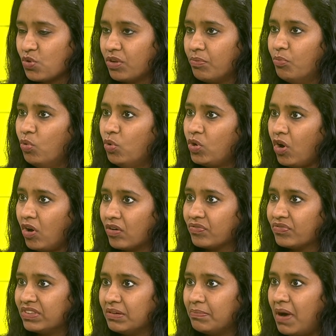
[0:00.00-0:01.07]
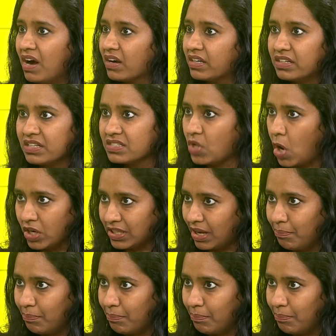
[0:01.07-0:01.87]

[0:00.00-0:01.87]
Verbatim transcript: So the mood of the market is not